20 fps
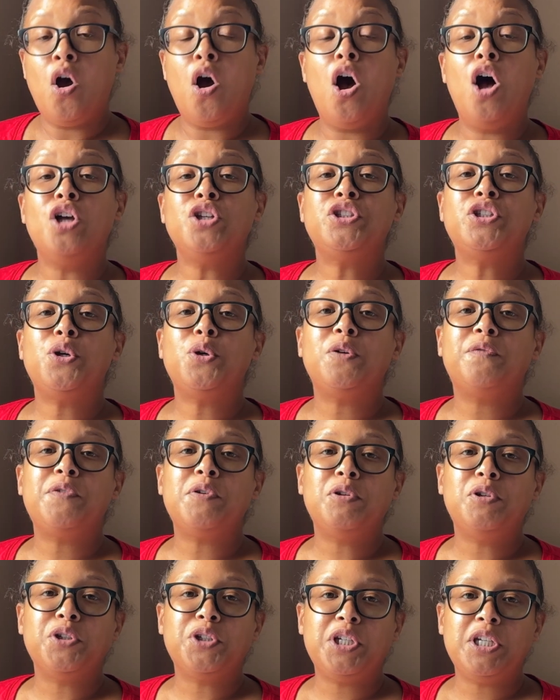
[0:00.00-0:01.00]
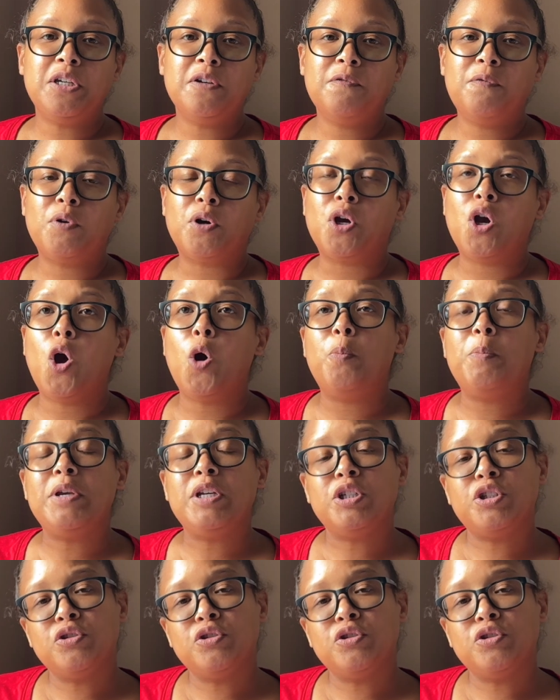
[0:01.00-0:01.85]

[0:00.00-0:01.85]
Also, if you're looking for coping